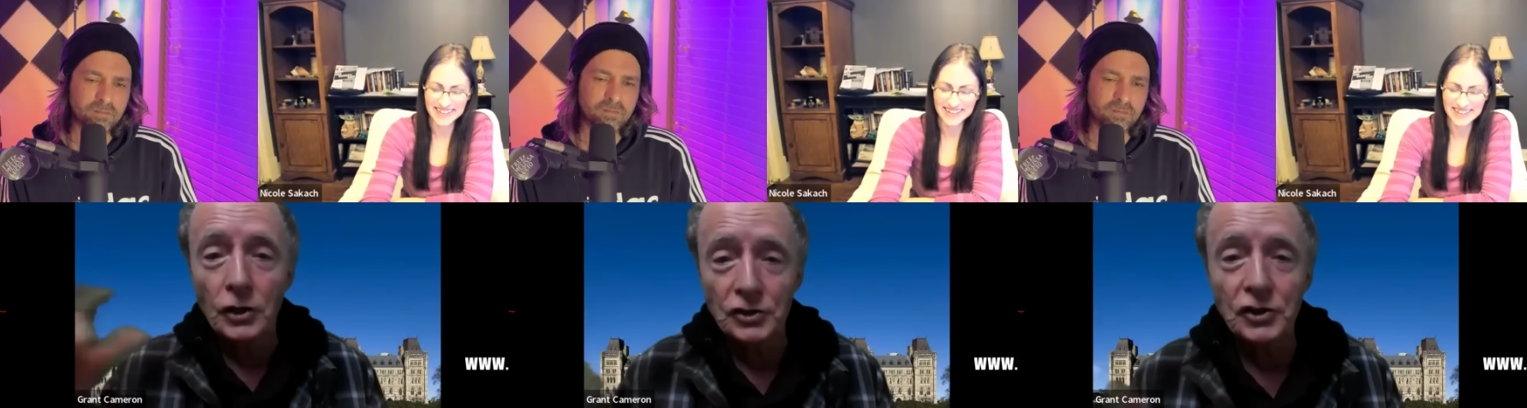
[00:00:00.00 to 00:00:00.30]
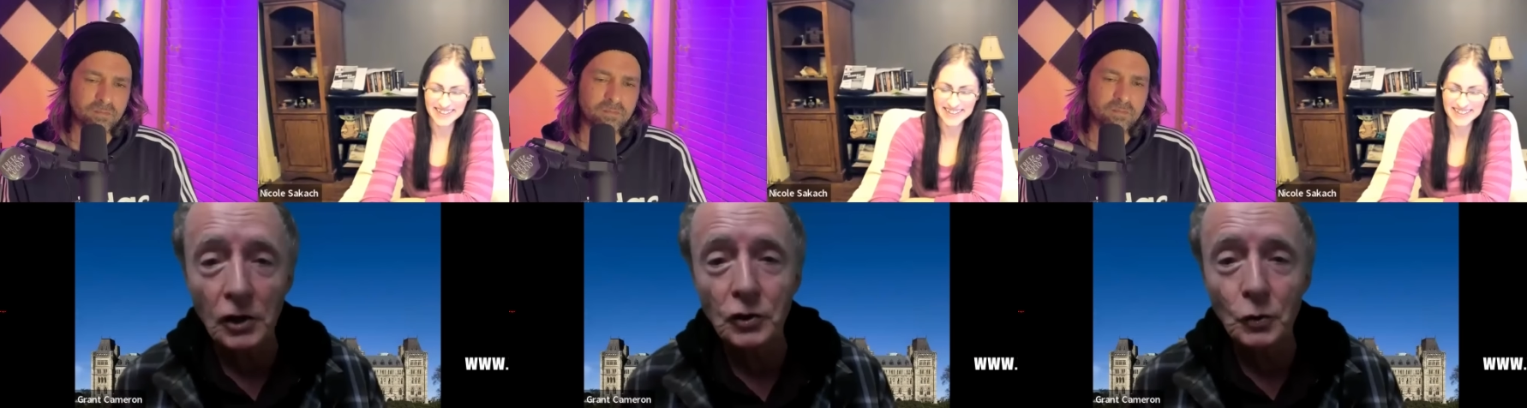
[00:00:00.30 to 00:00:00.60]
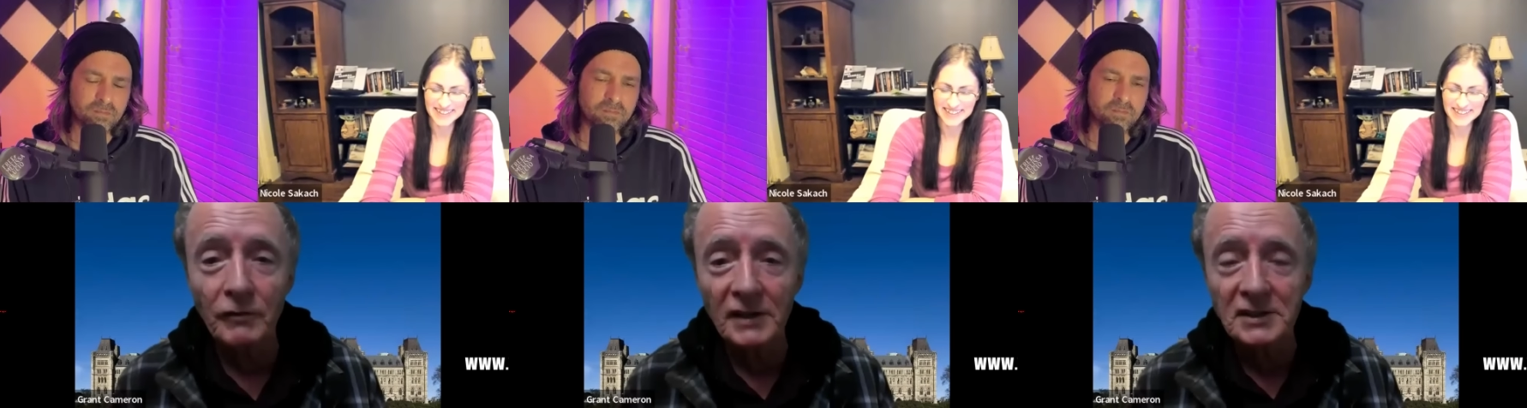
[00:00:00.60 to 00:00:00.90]
Speaker 1: you start to
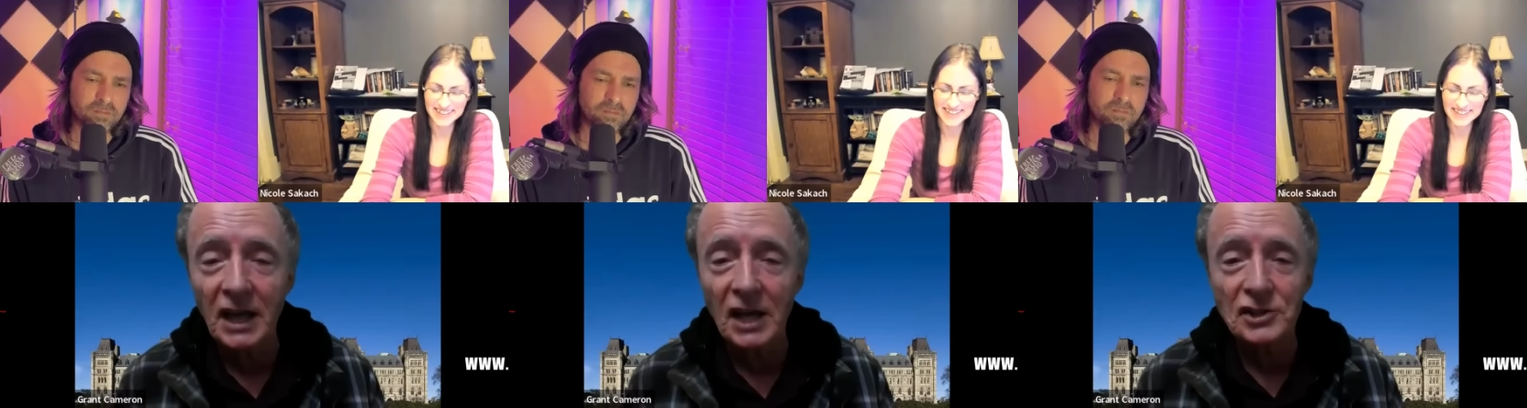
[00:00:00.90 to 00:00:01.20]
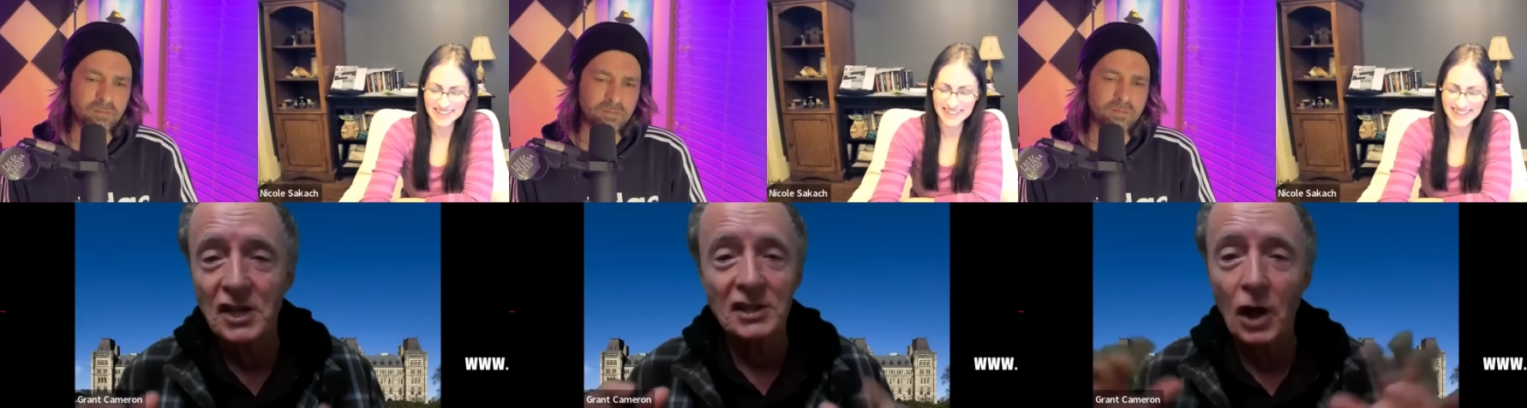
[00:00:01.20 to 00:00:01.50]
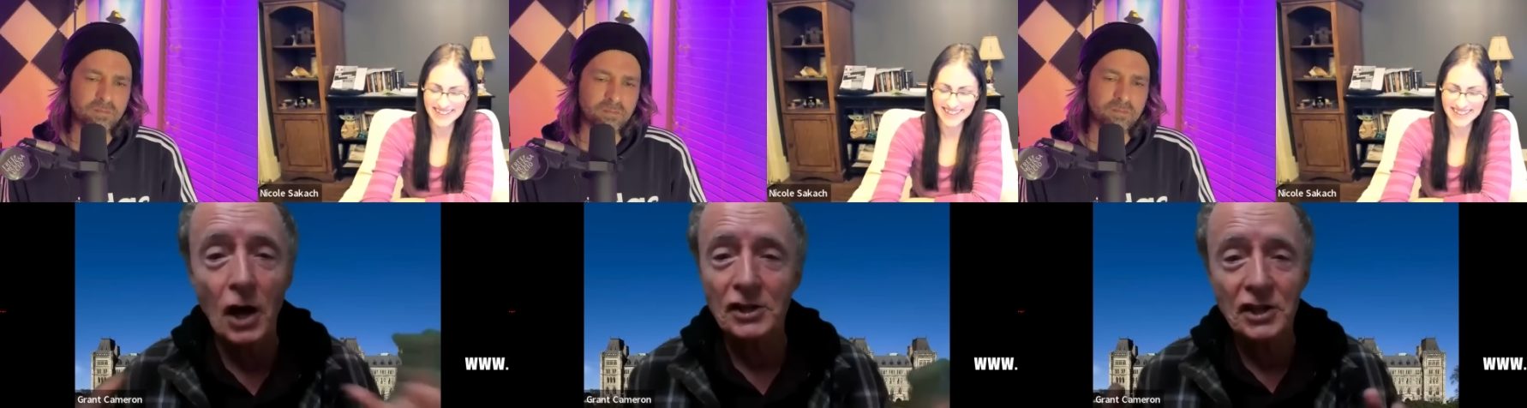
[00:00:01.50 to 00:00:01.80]
do investigations.
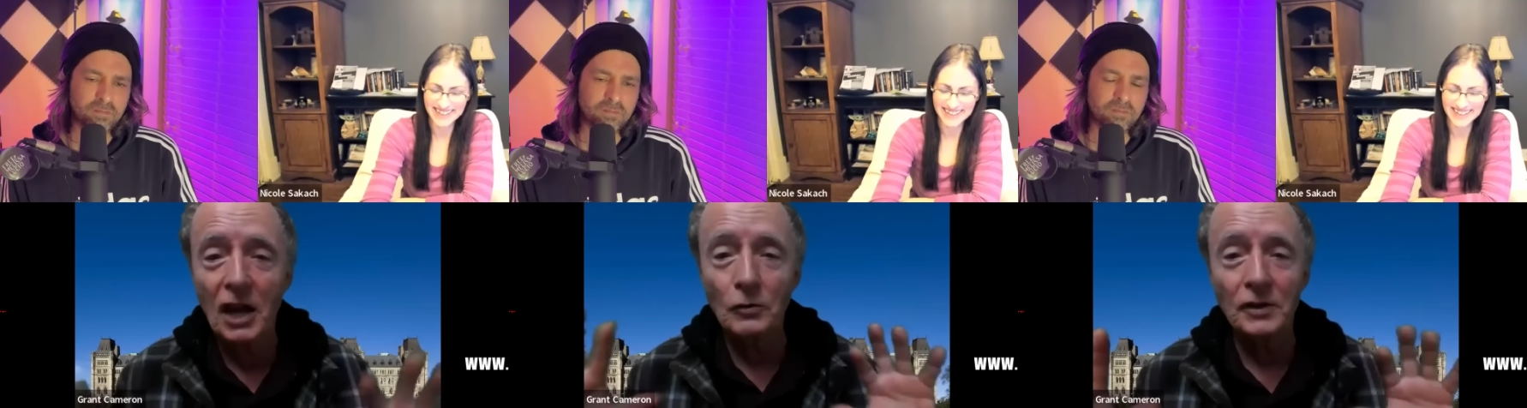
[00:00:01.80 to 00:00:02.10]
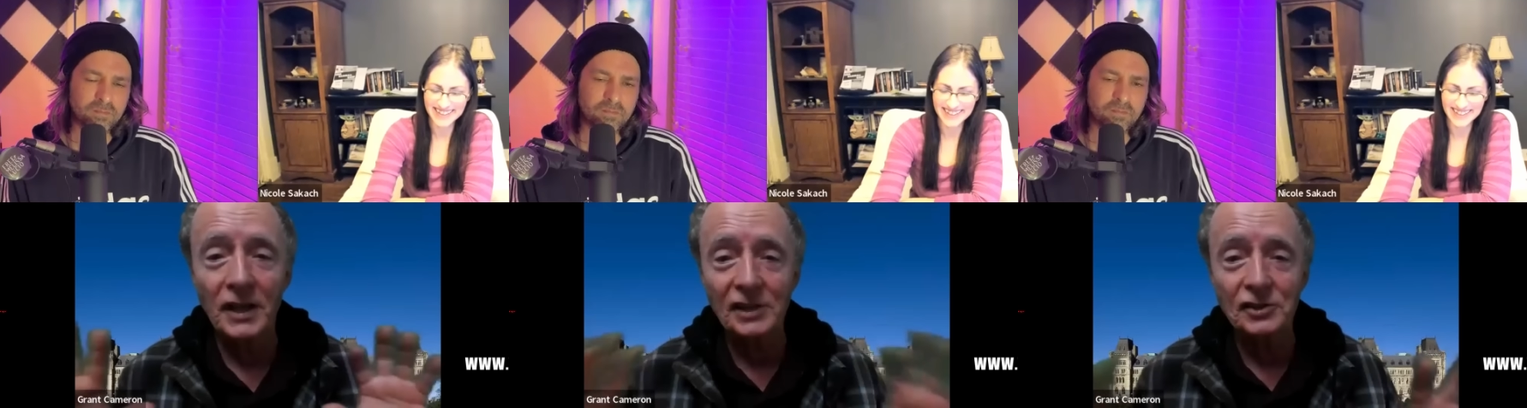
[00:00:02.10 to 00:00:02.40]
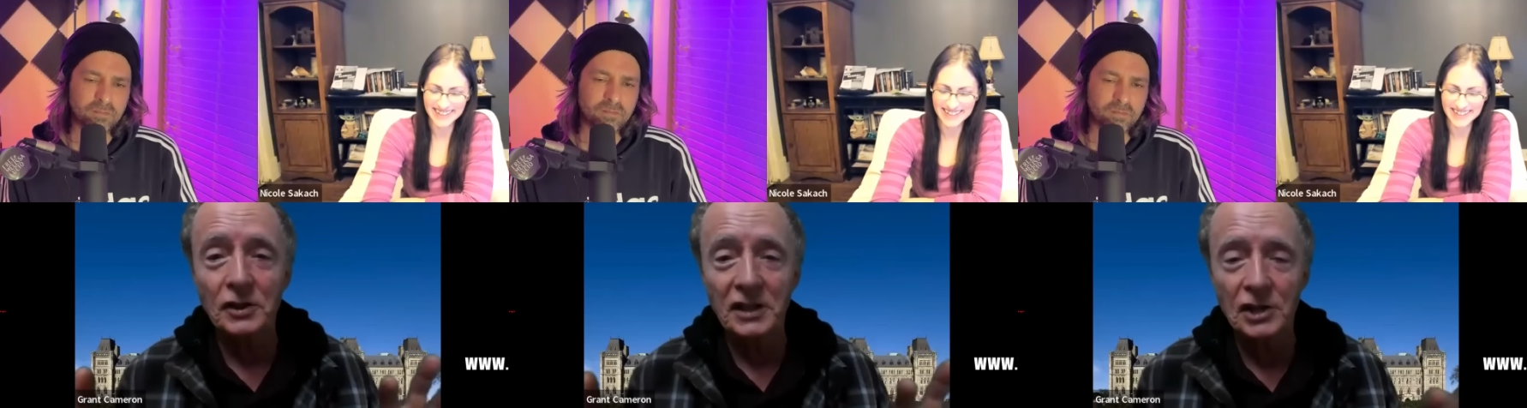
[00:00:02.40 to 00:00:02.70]
As long as they don't
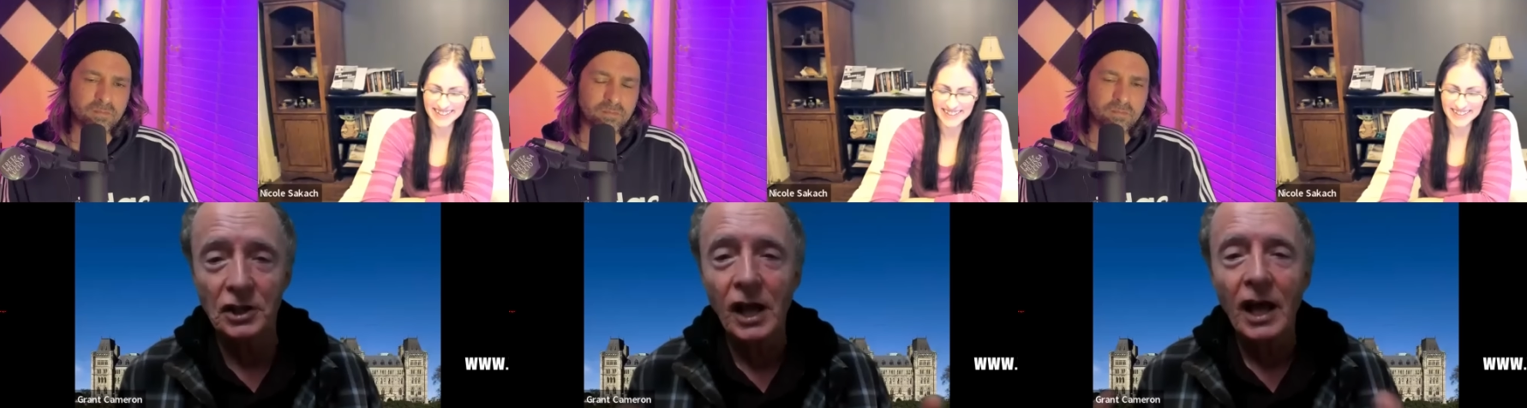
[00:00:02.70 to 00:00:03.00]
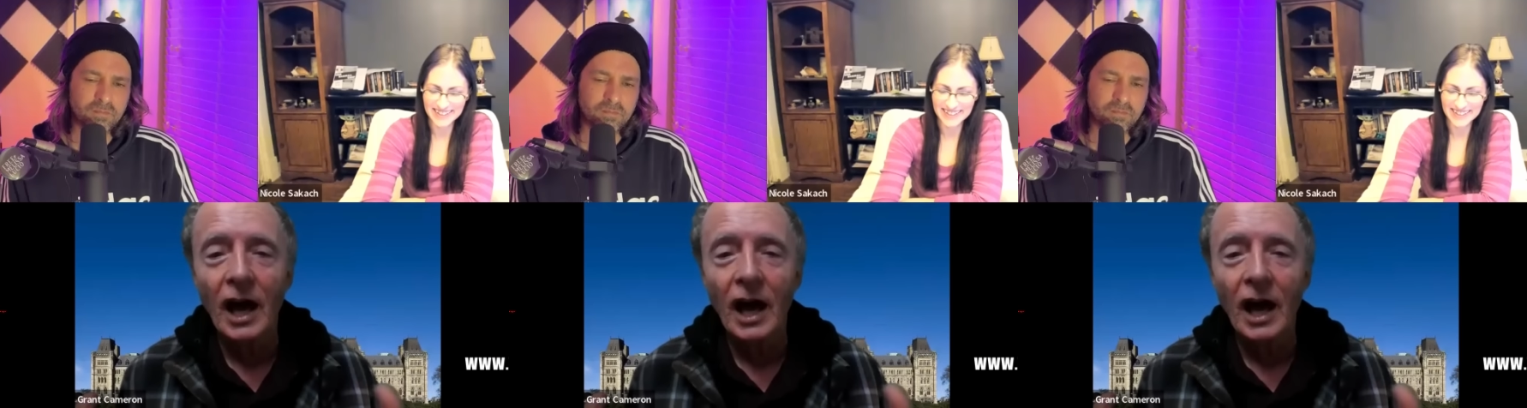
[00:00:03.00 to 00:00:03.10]
get your attention,